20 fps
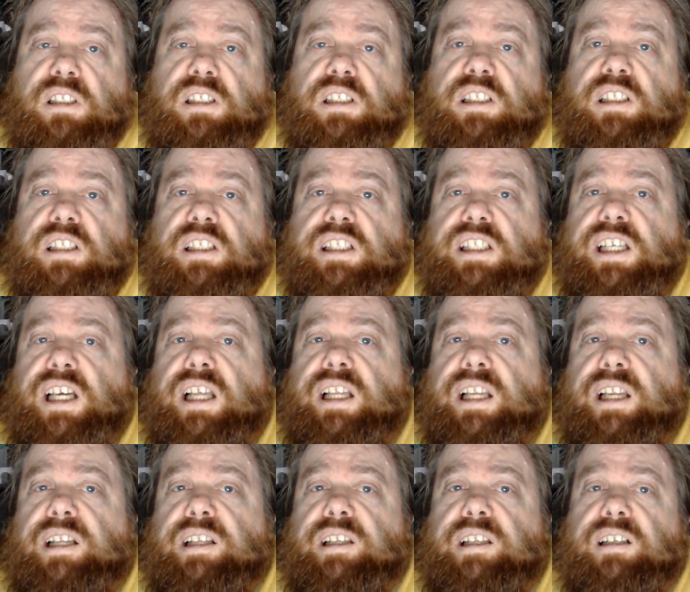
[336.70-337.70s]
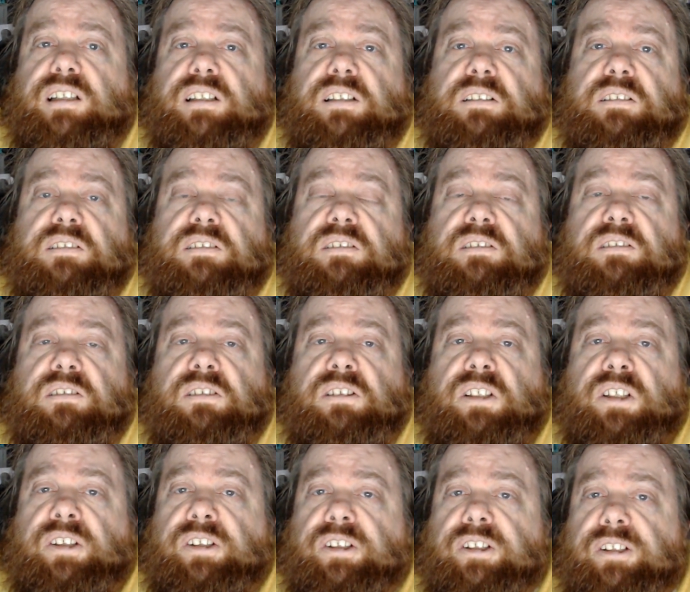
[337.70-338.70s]
Sad ending,
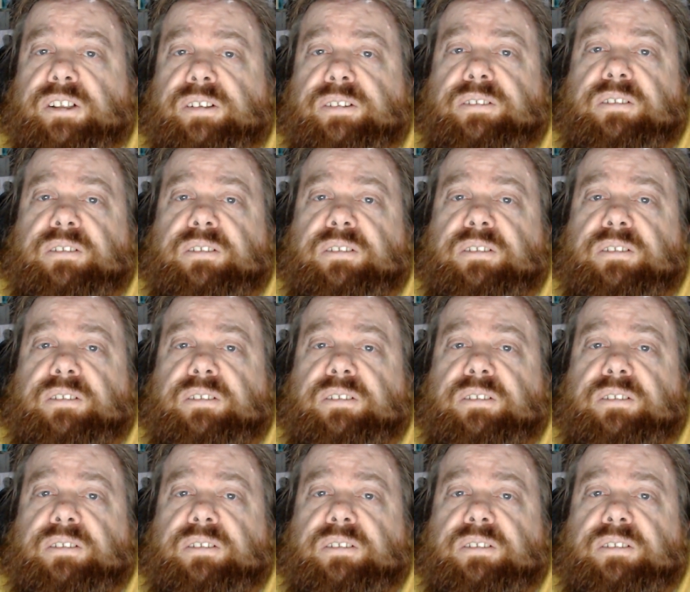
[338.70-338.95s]
you know.